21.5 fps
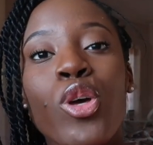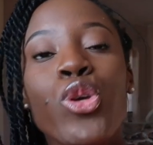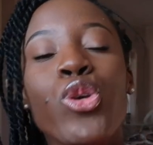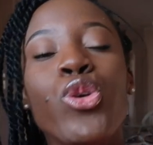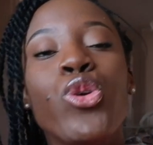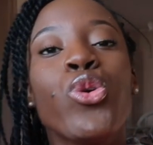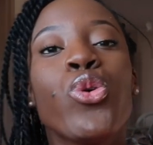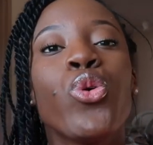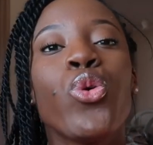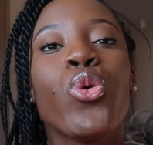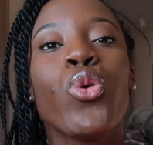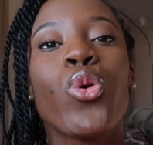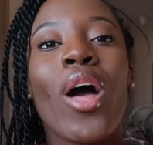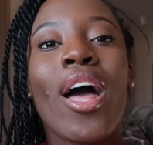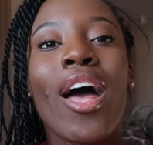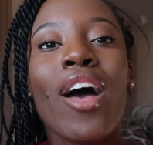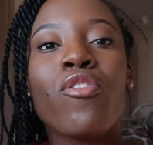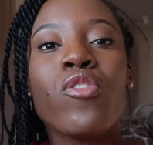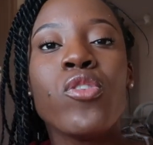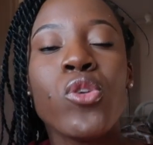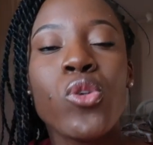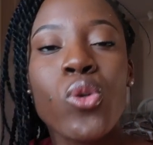you
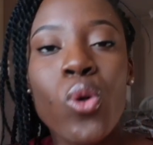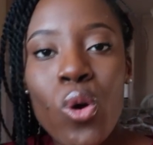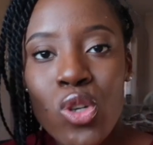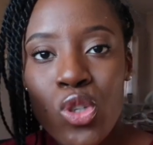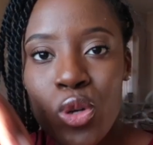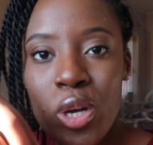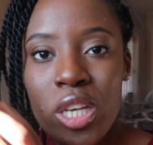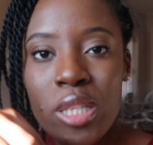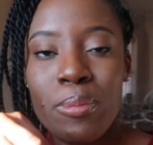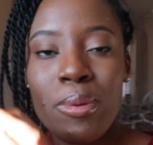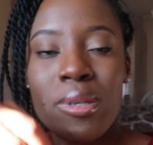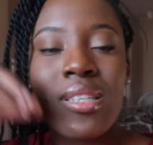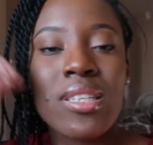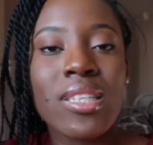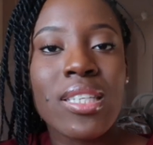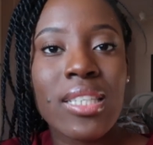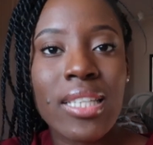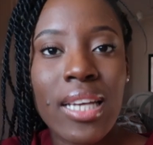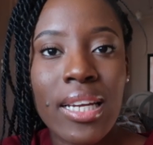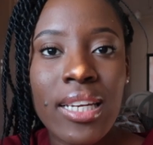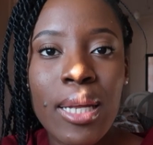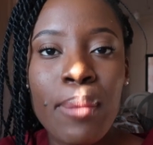have no choice but to
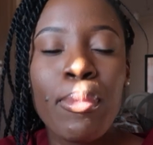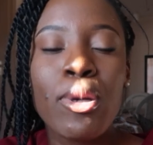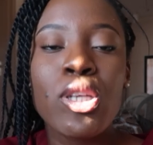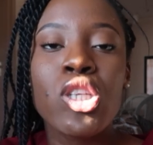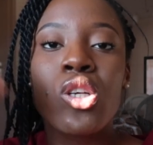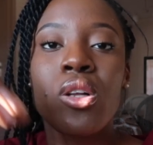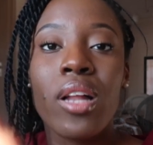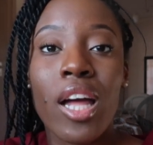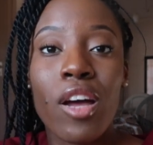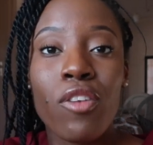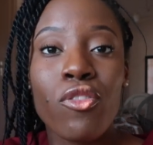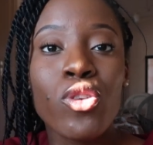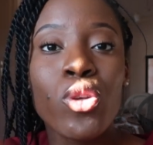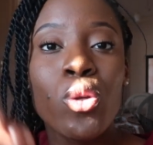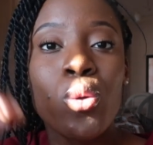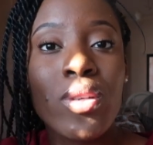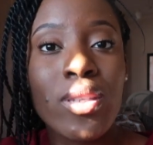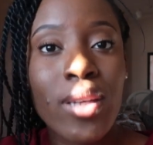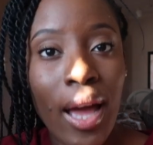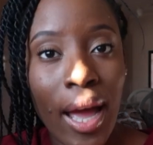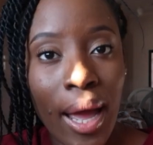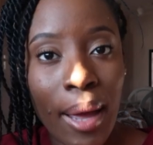study but you'll have
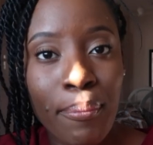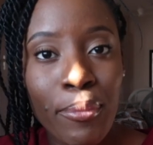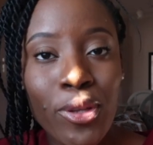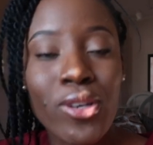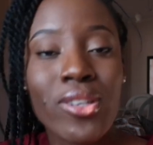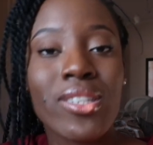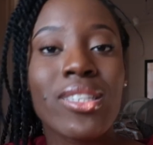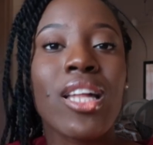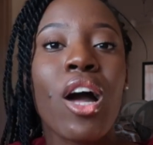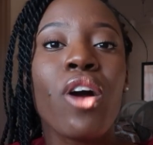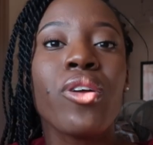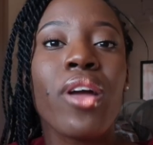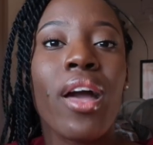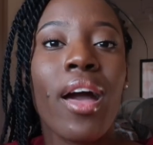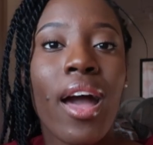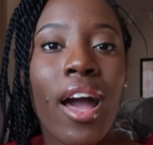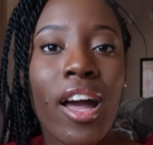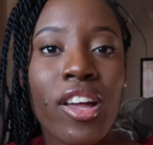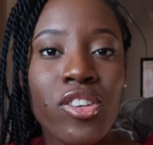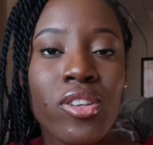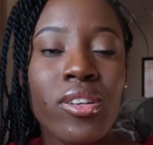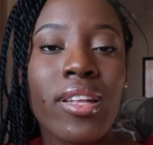no time because now you
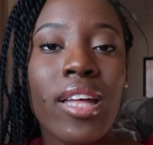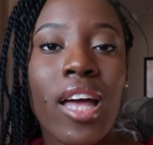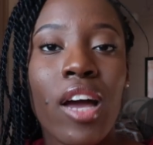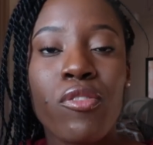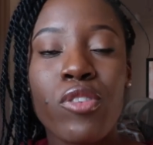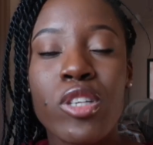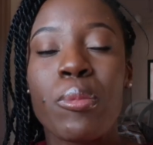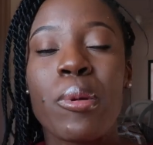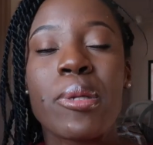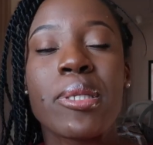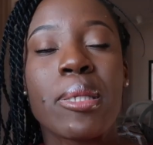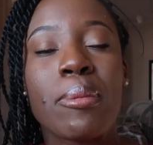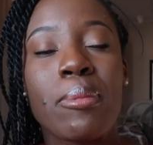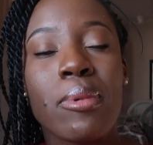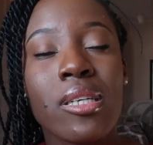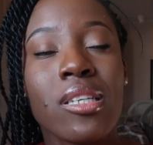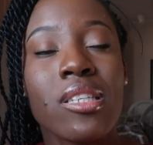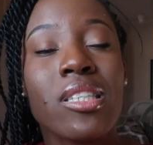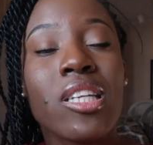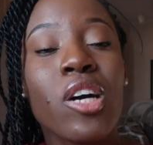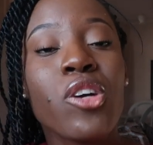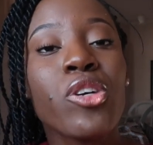actually have
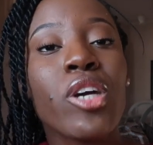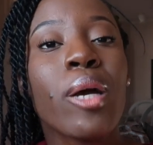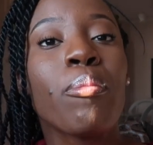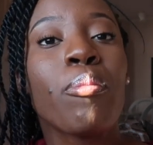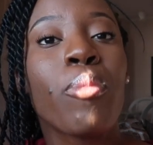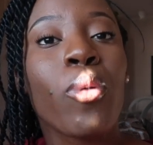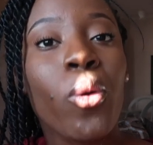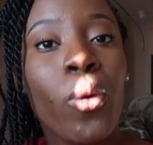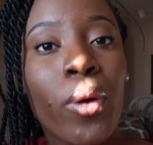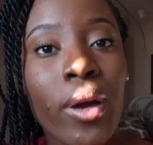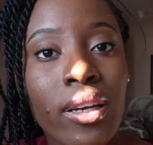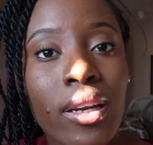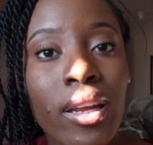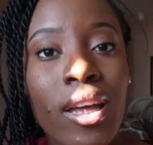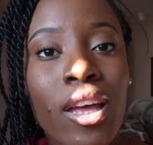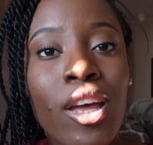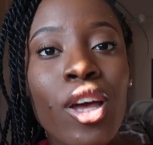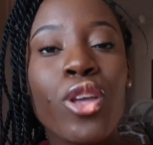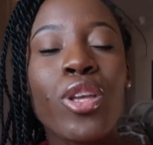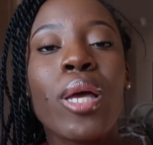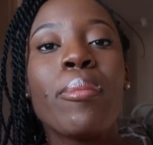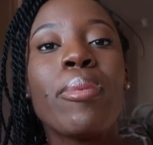responsibilities now you're employed
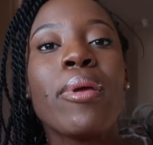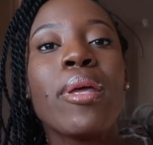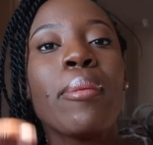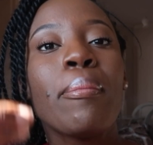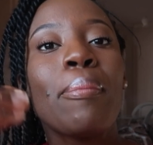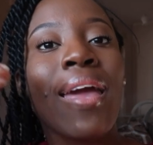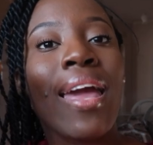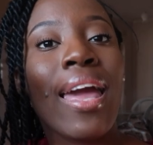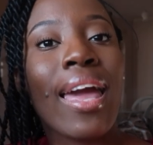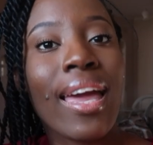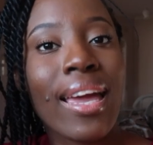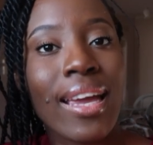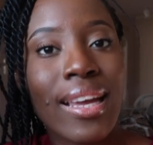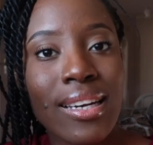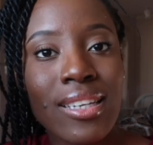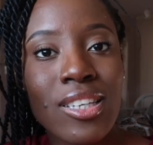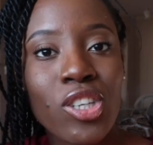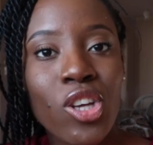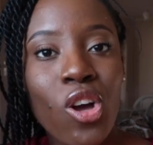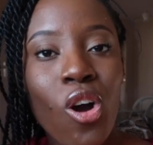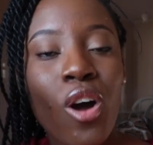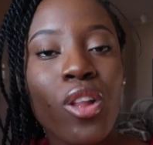you're being
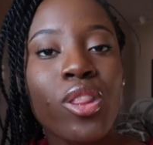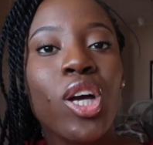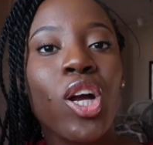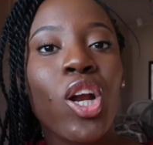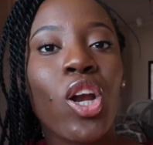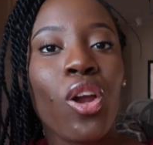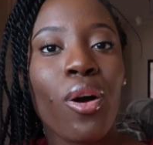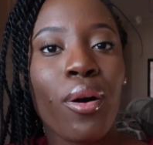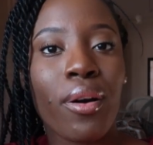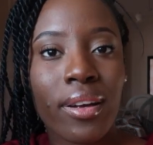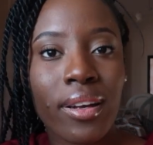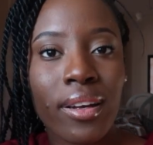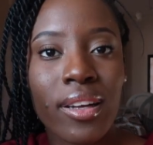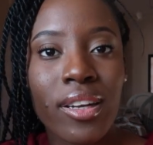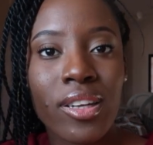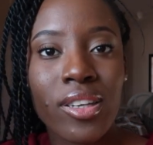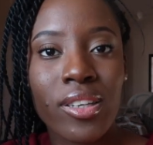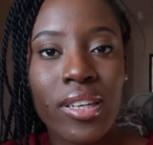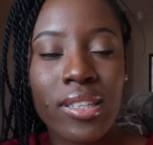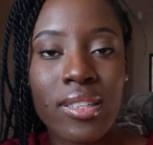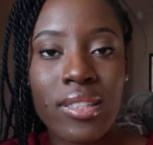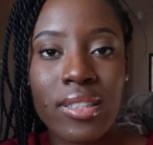paid you're on the clock
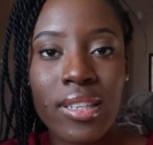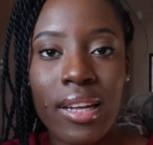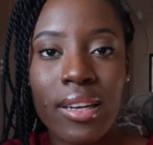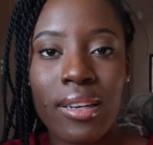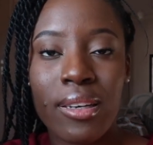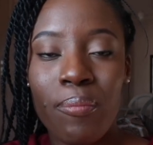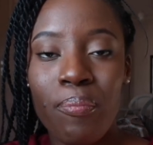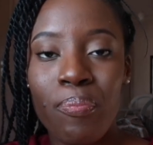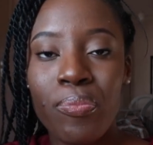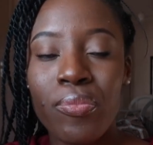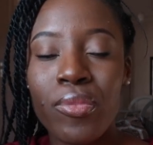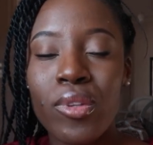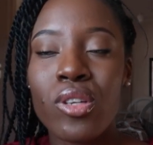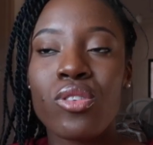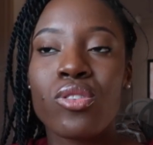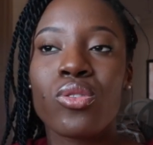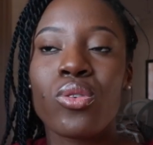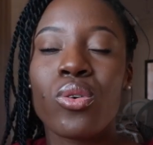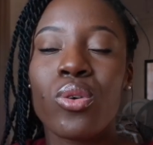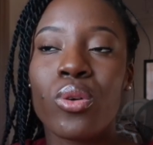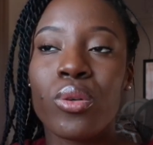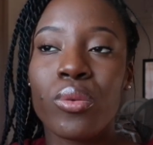you understand
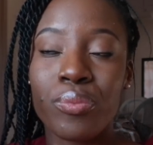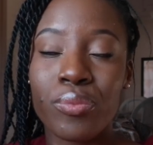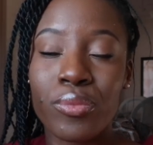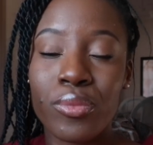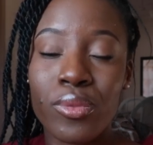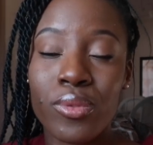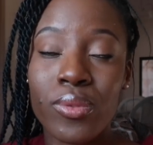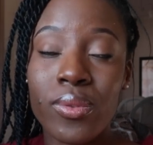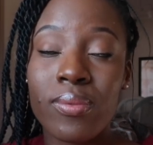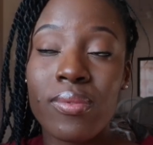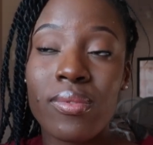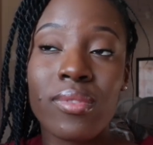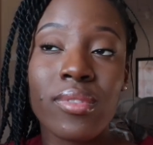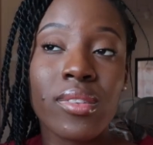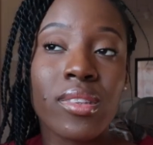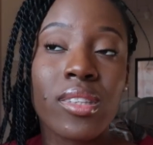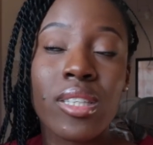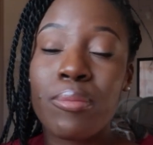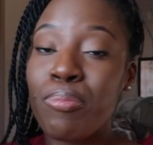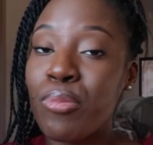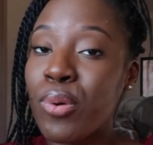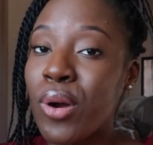so
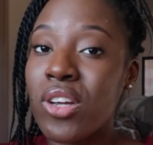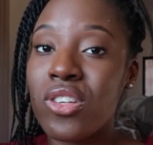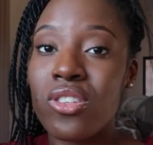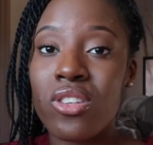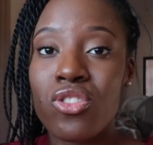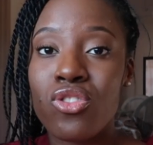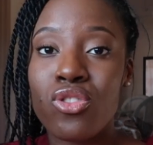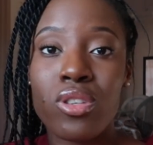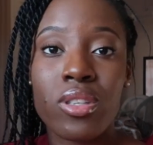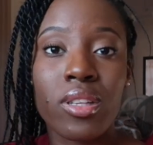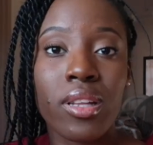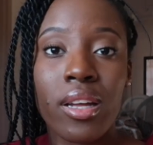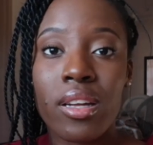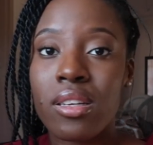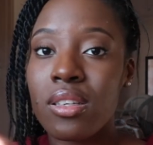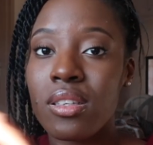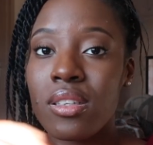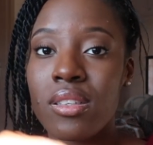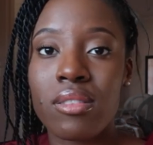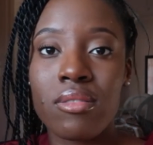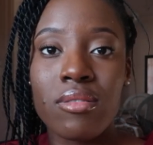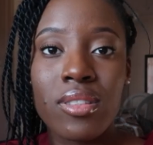the pressure is just
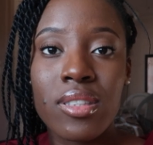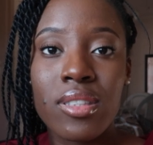like